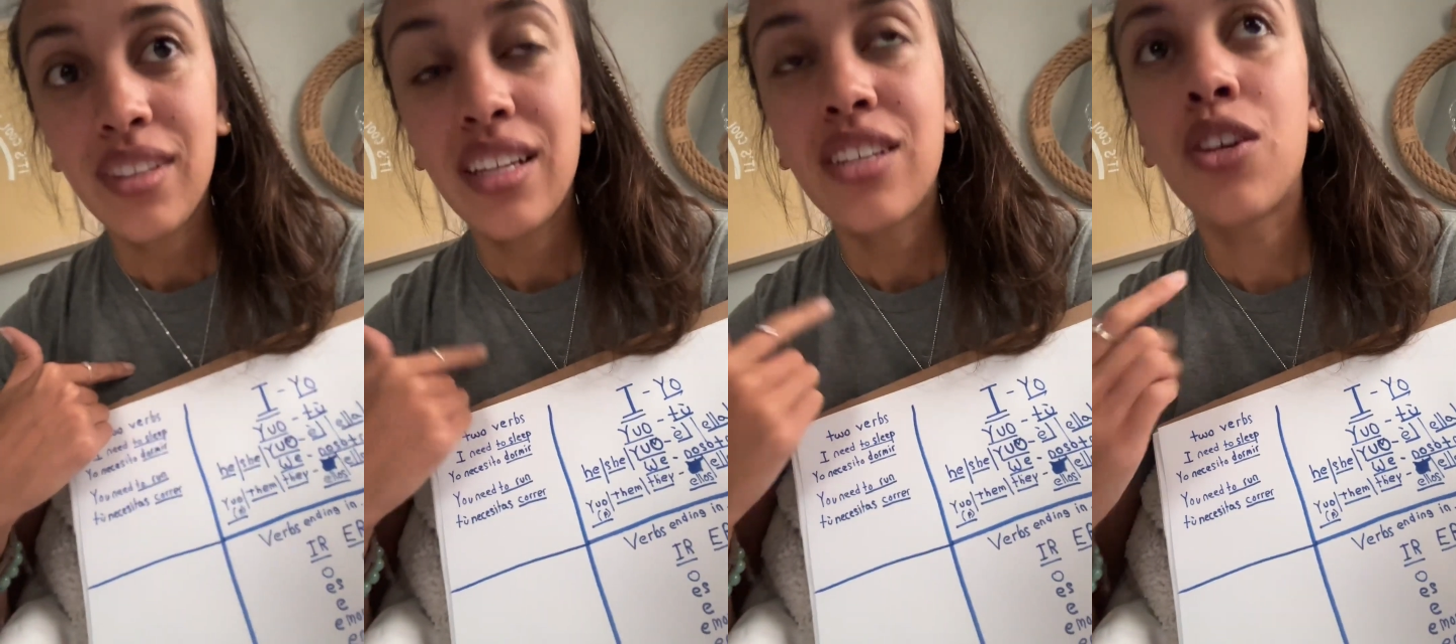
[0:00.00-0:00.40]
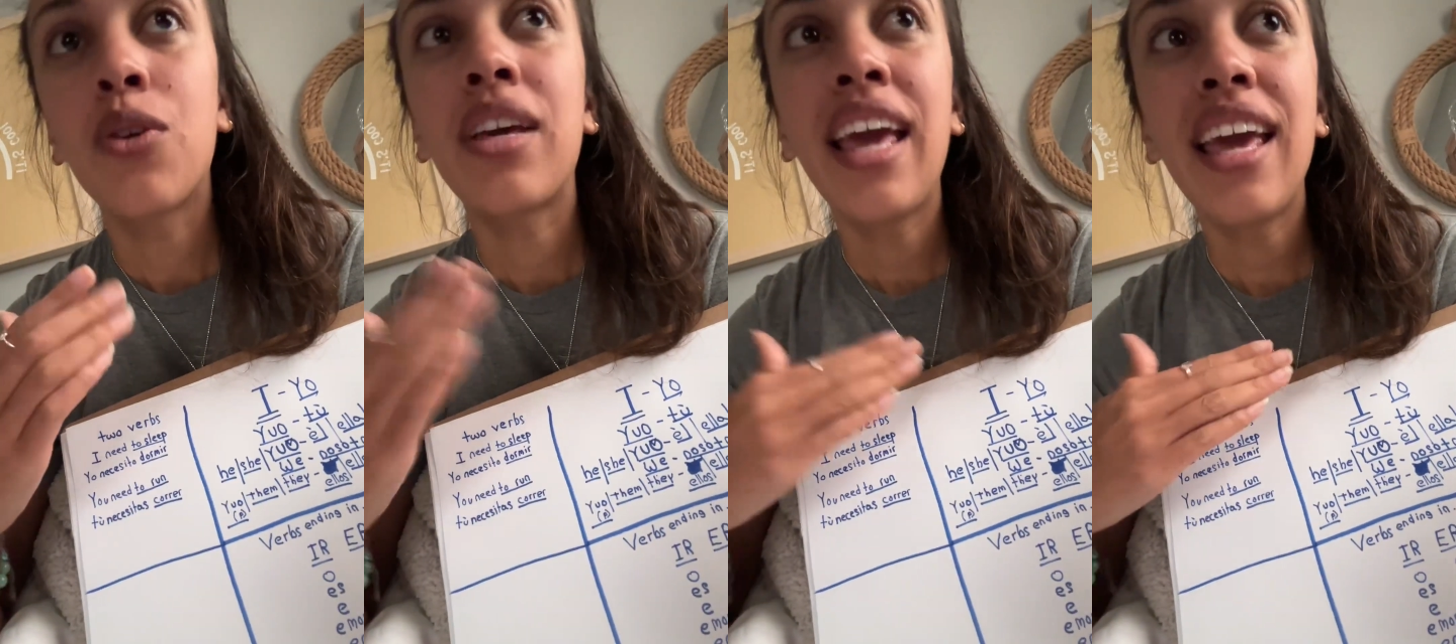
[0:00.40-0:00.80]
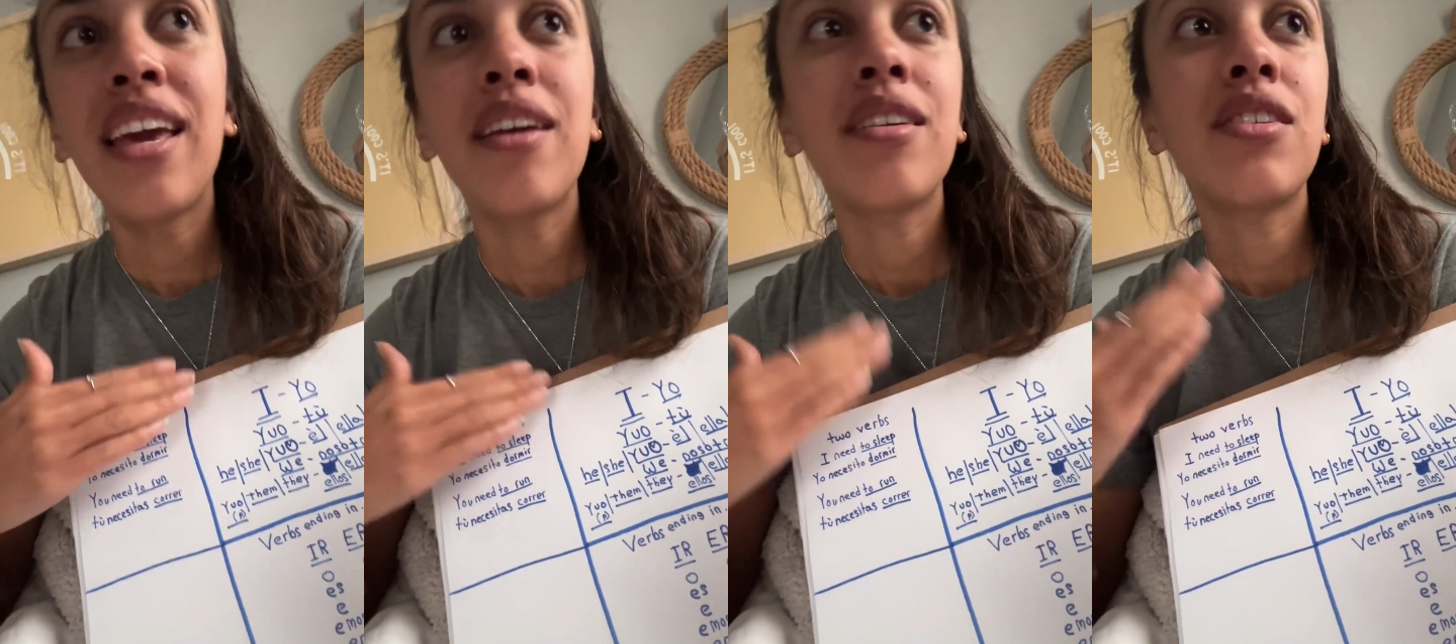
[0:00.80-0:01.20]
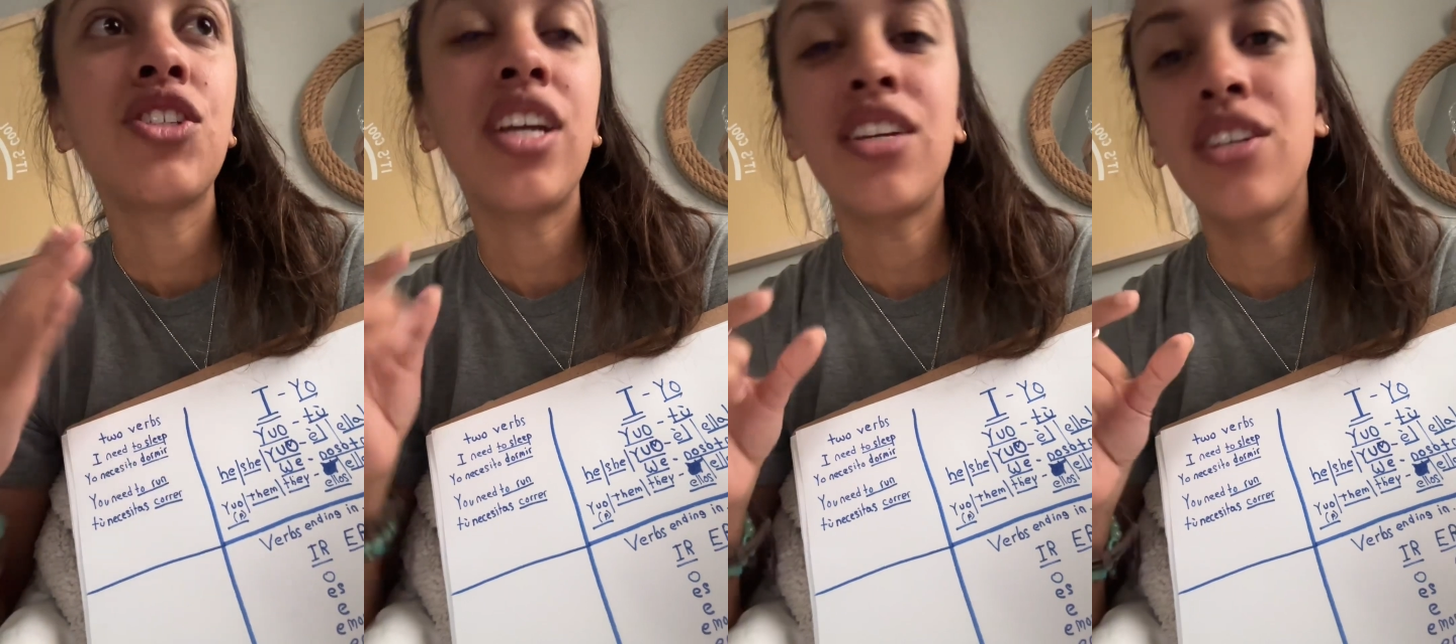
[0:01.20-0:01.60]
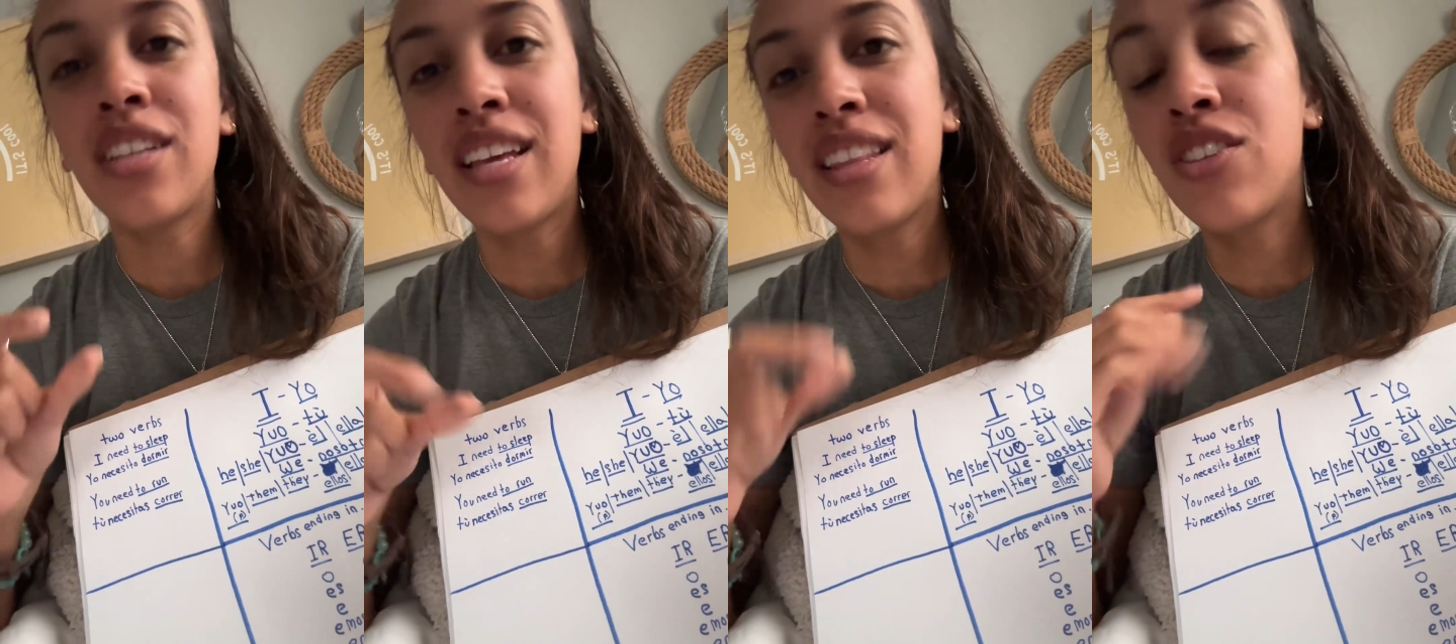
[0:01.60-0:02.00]
So que changes
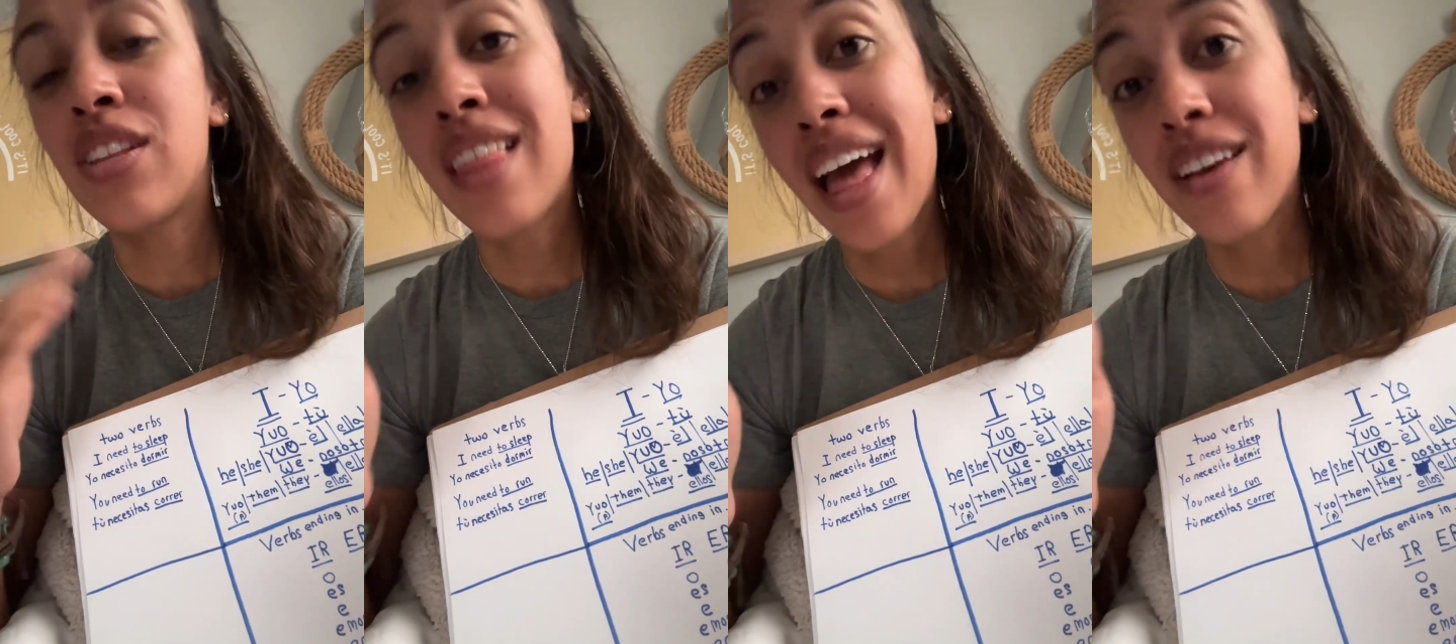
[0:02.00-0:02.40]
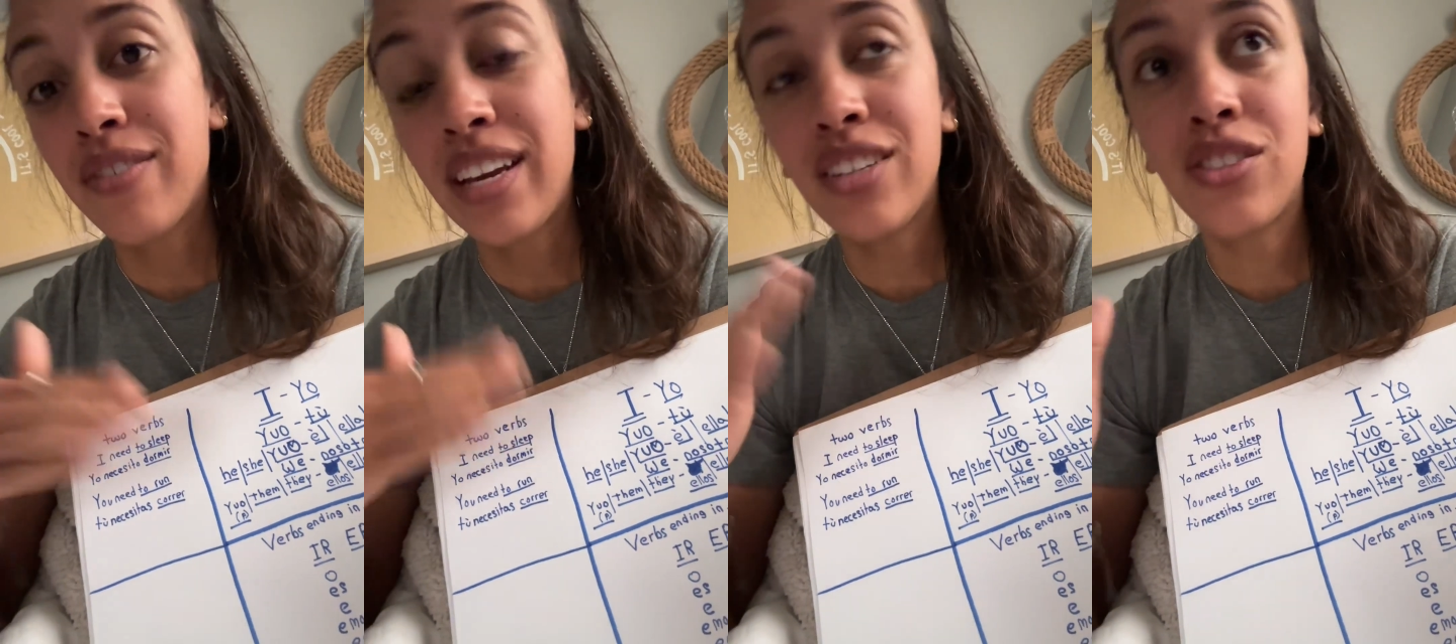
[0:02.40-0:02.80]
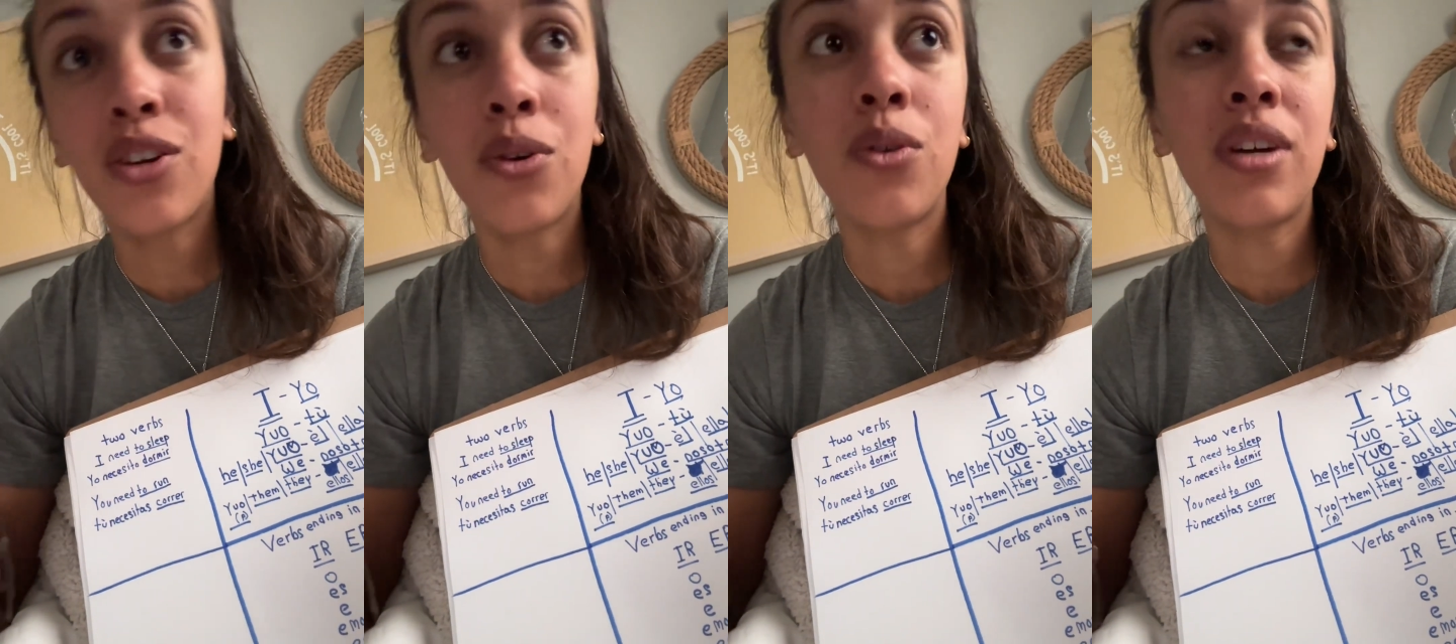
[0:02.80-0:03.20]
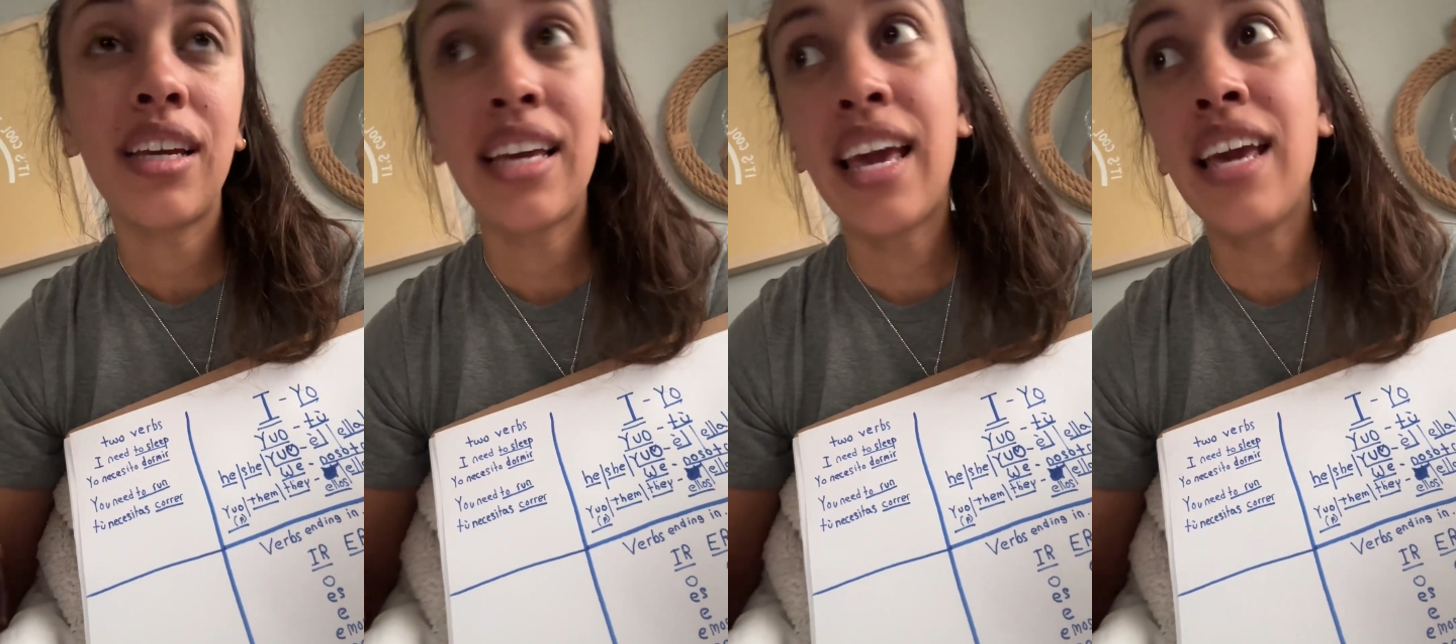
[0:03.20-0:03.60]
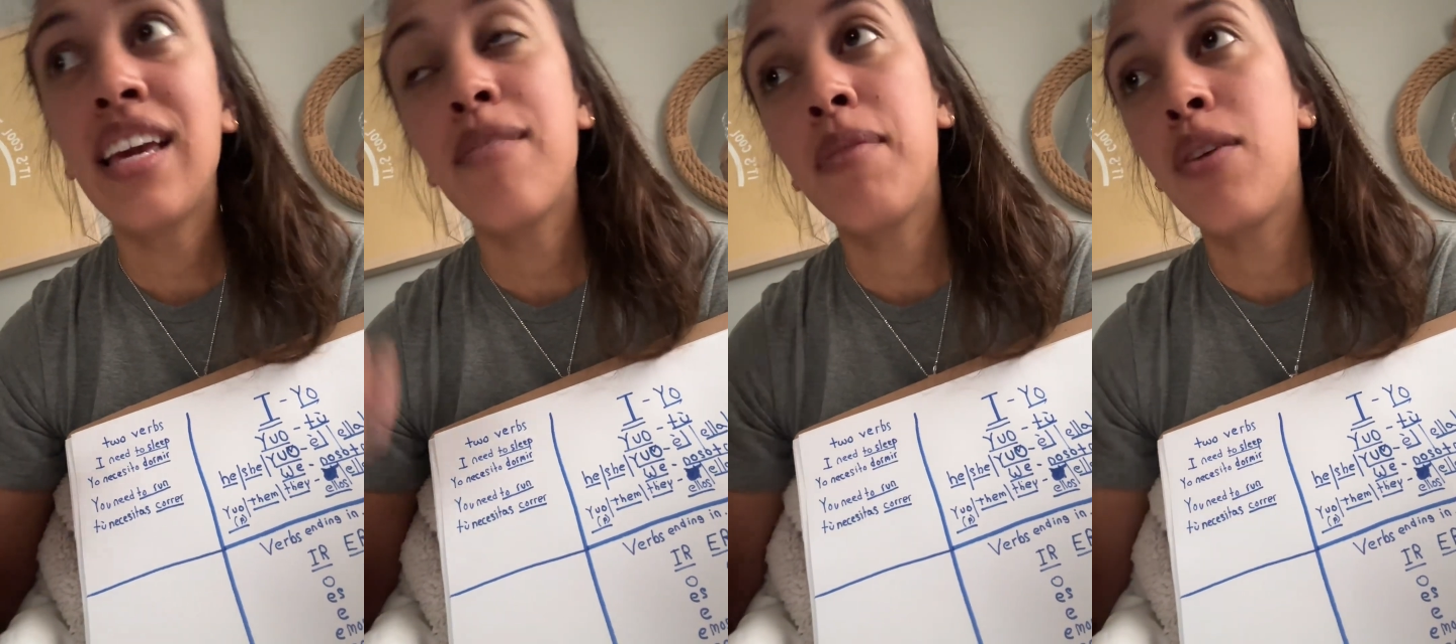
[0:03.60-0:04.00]
it to that, right? So que
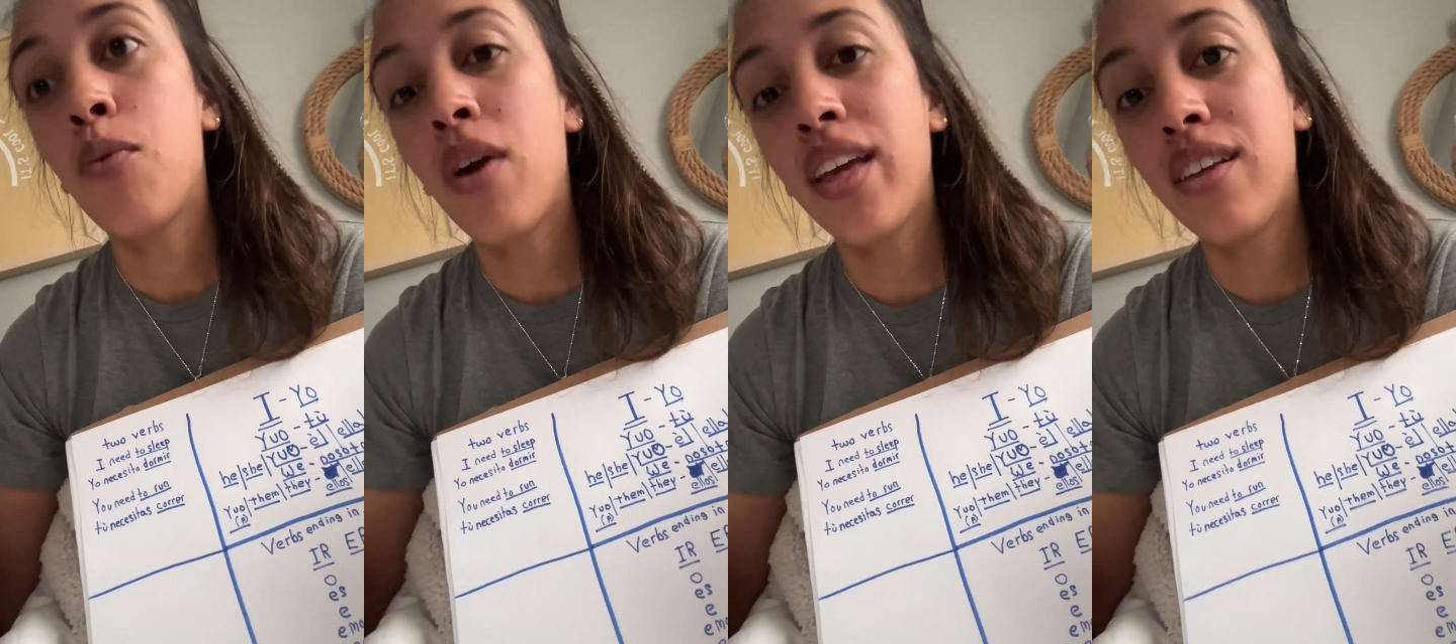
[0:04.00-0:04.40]
can be what,